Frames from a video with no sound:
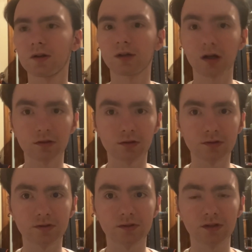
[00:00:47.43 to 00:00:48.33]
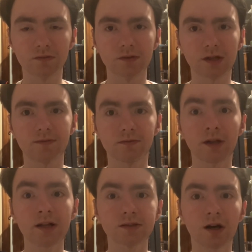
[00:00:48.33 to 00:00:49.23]
Kyle Larson suffers a
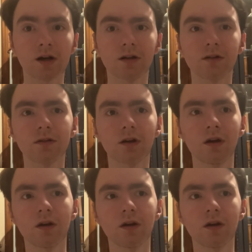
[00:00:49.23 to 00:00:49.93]
flat tire